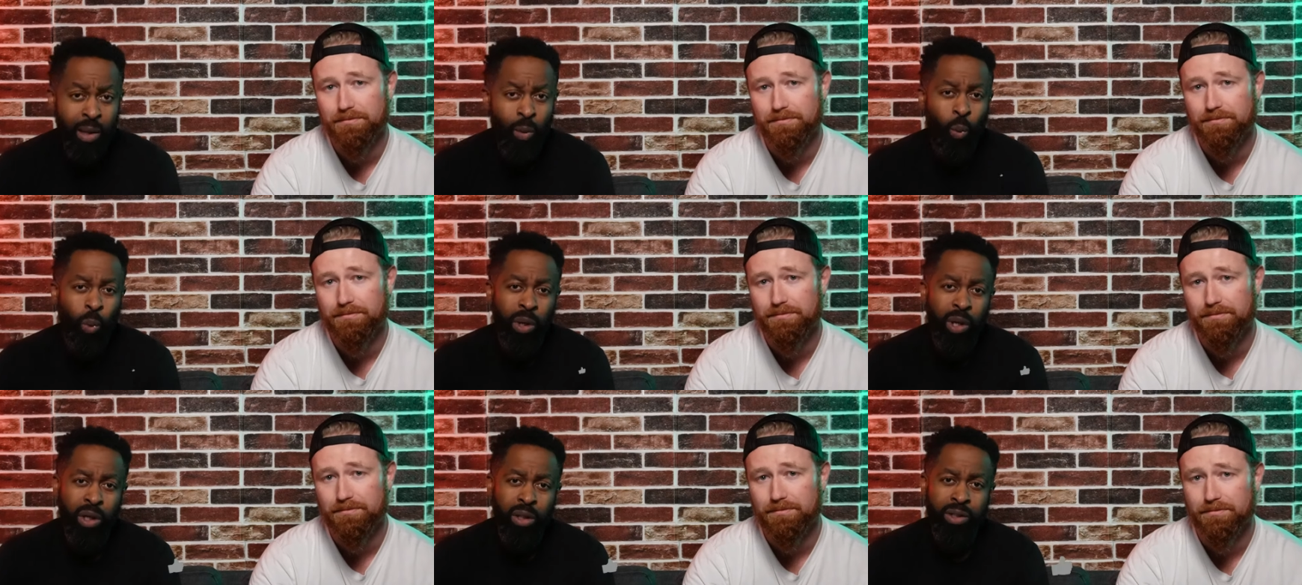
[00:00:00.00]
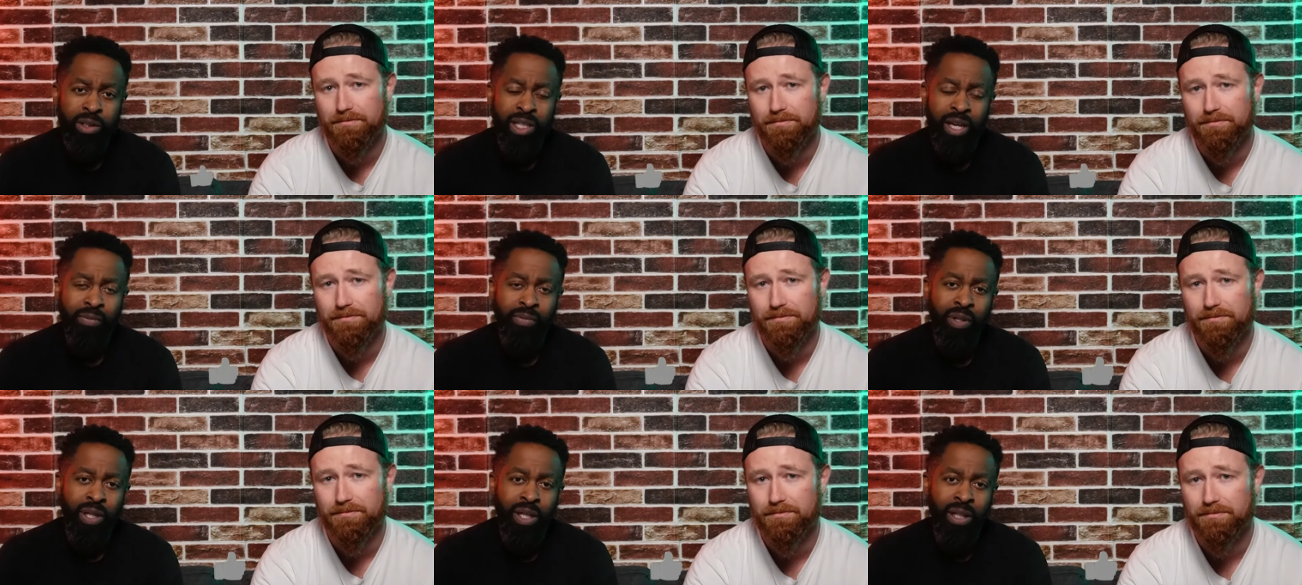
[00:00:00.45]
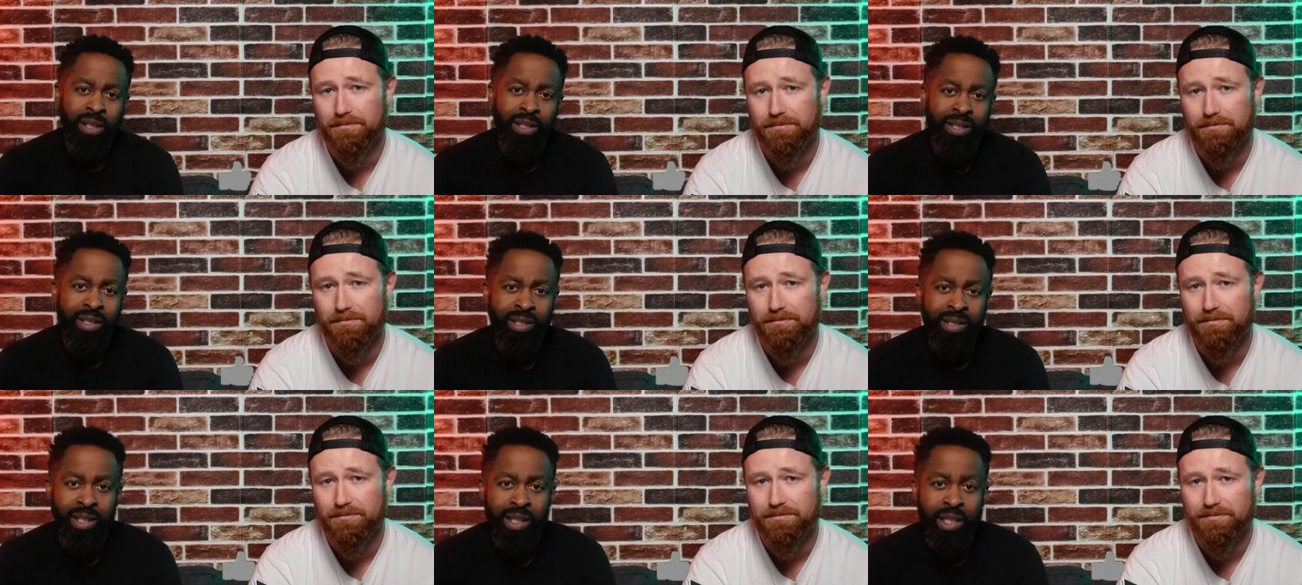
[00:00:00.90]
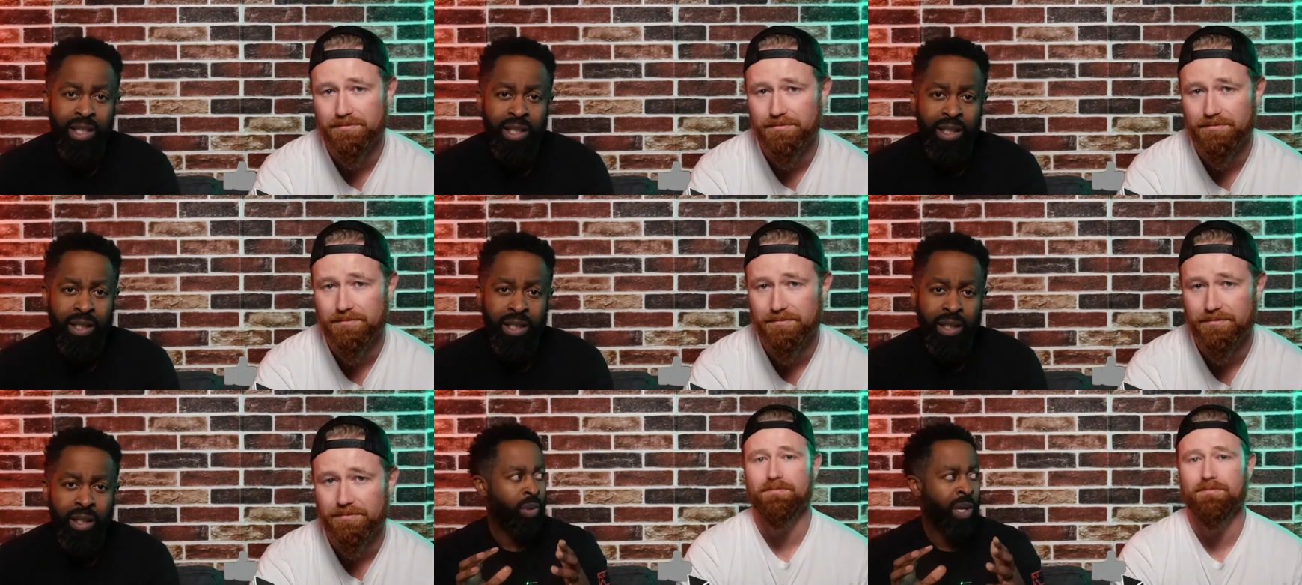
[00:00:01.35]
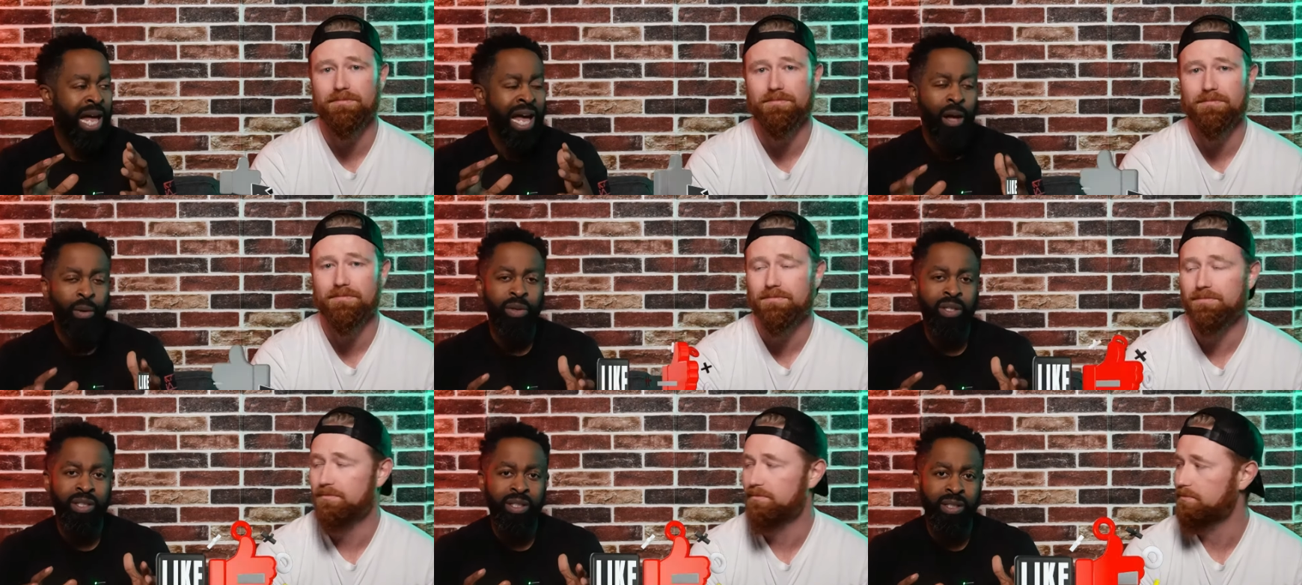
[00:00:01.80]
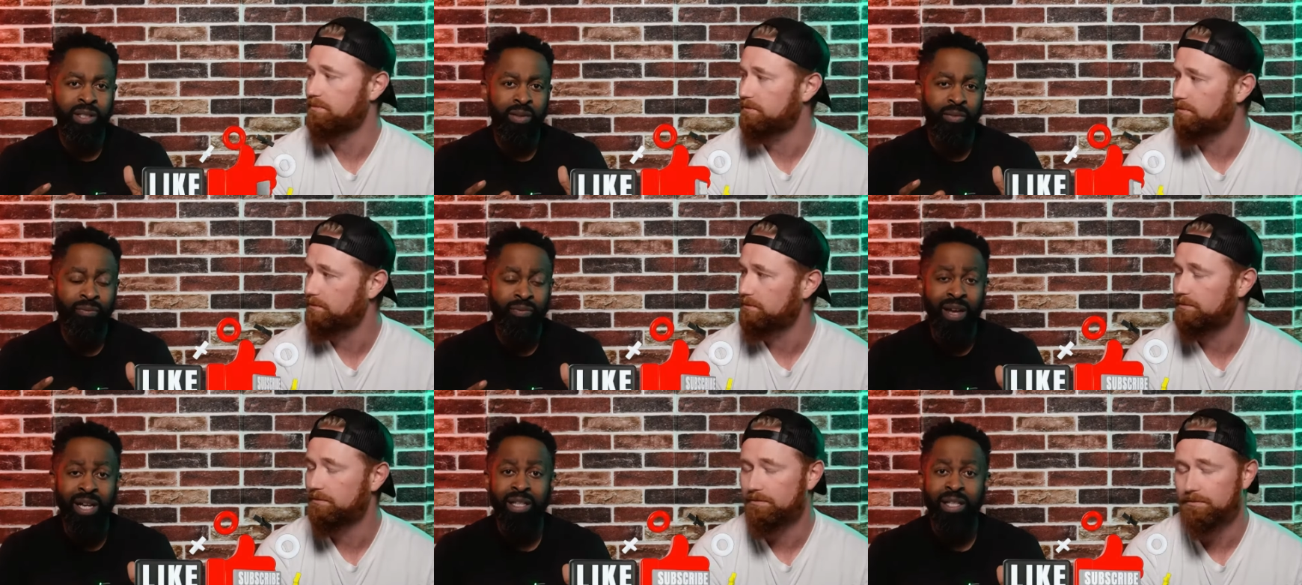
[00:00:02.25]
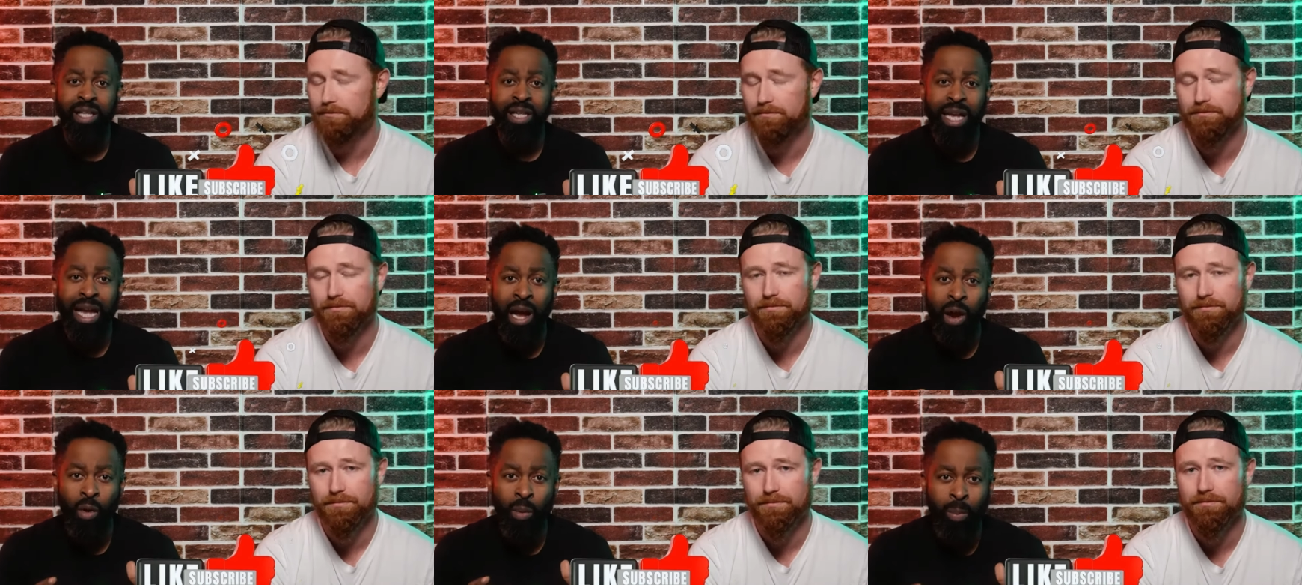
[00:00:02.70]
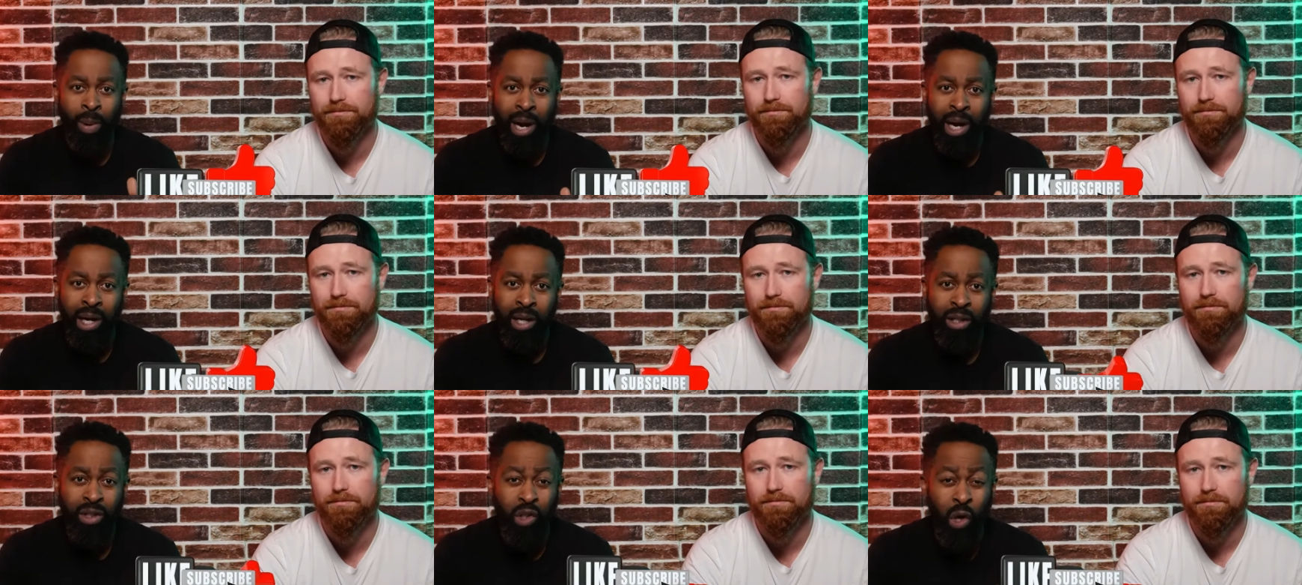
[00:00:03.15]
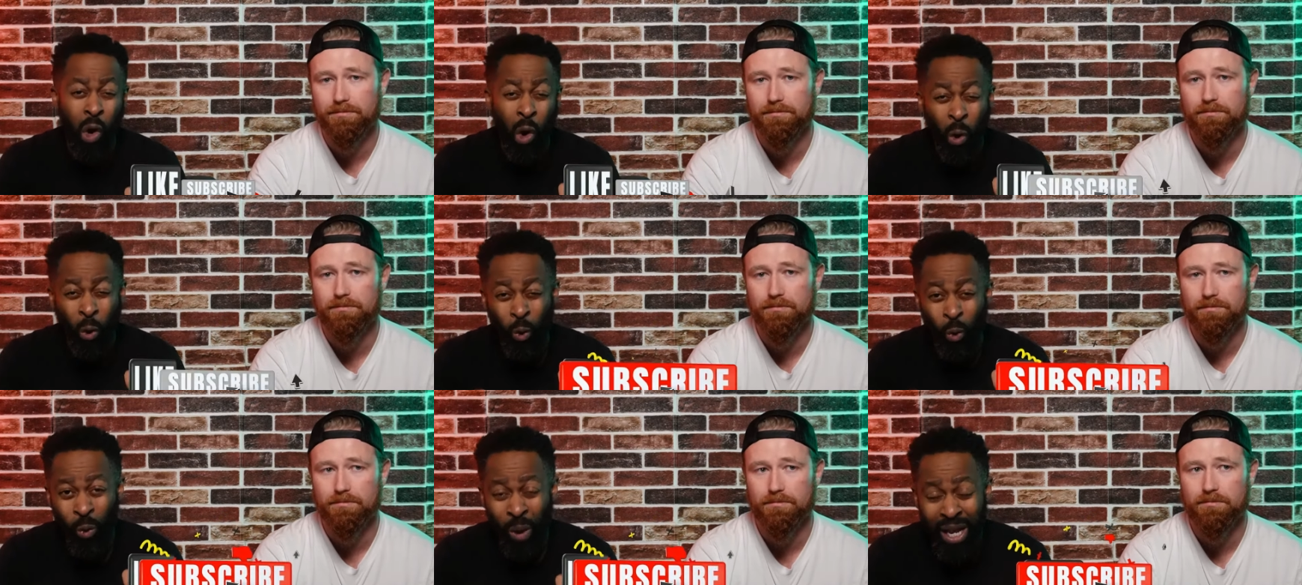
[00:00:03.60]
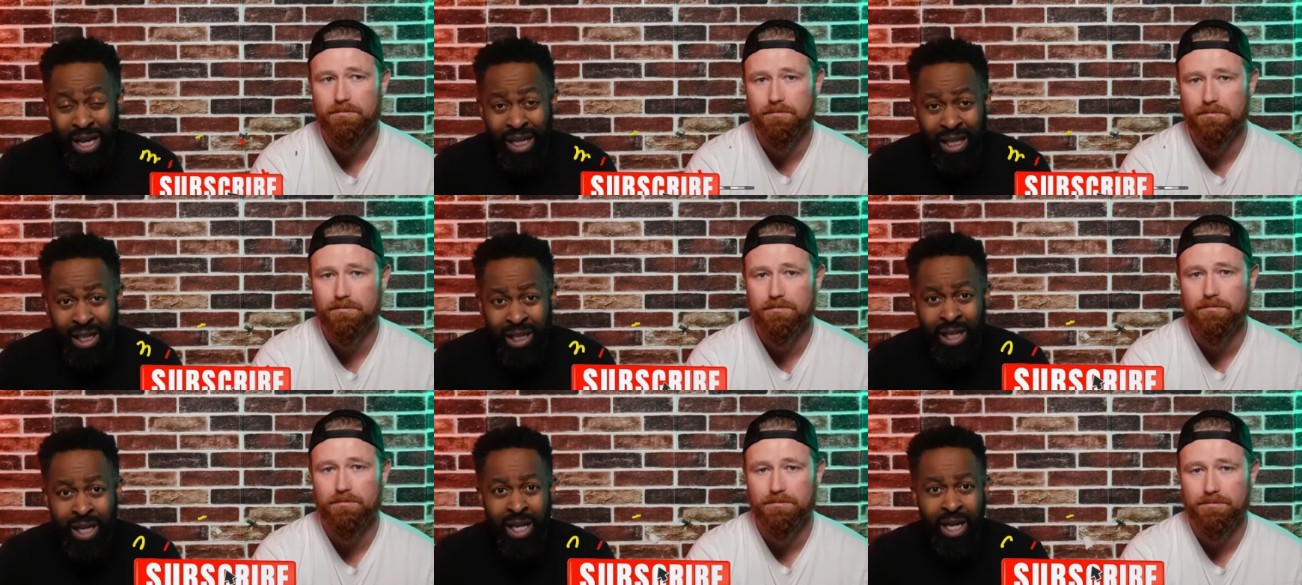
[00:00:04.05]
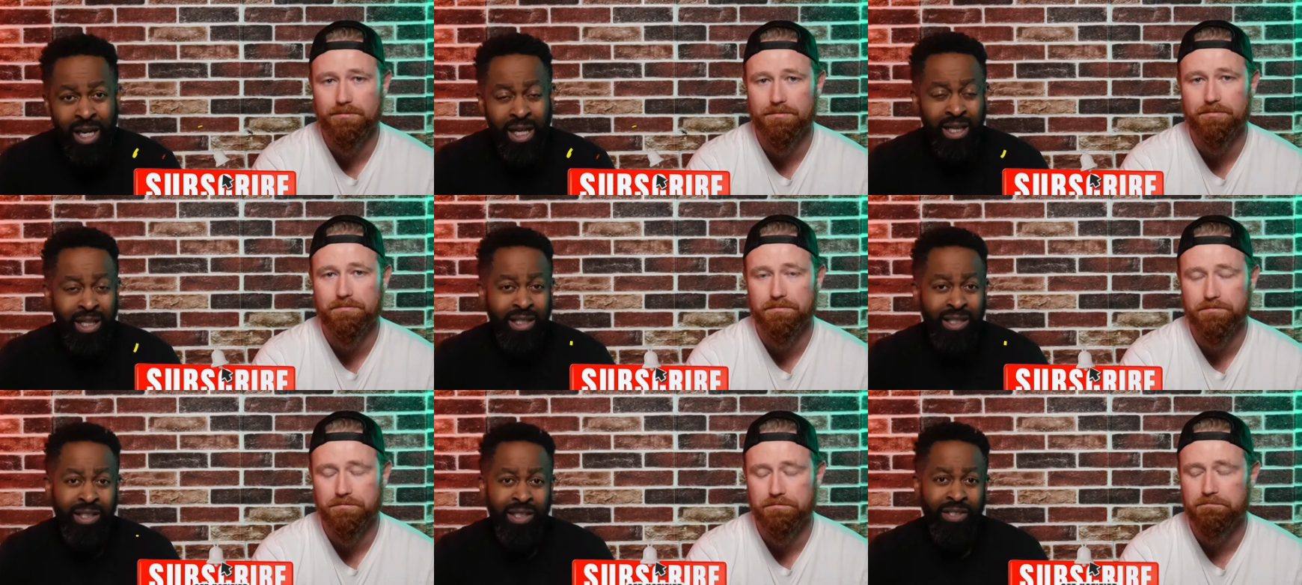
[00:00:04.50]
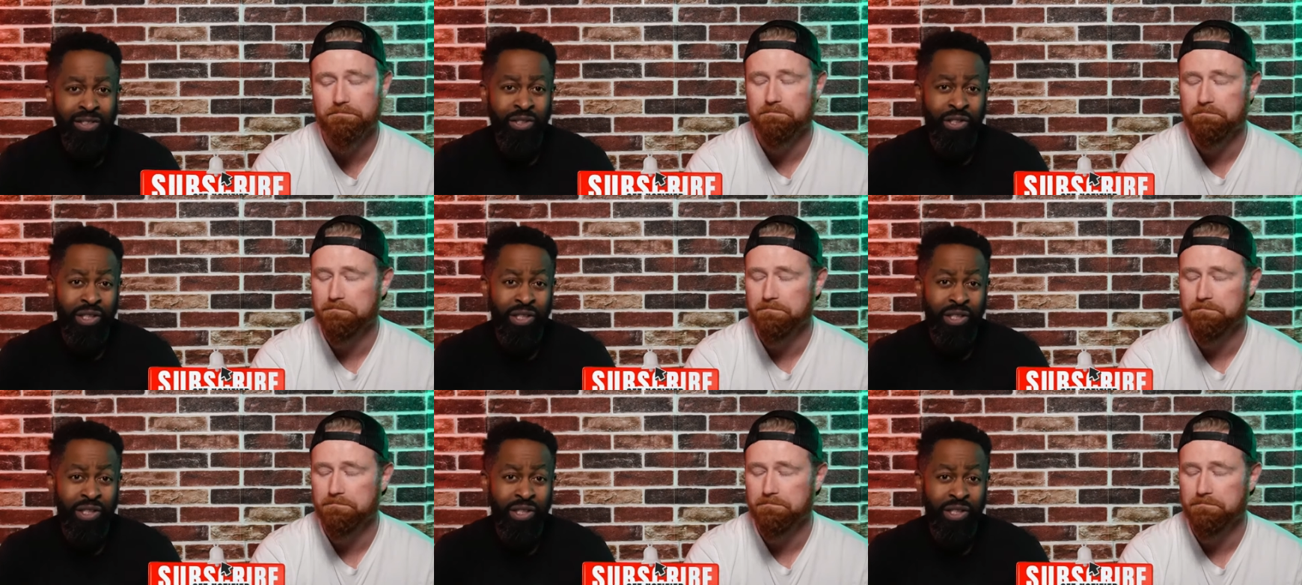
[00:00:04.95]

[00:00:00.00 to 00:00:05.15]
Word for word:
Speaker 1: and we we are definitely seeing how this is affecting our buyers already. And this is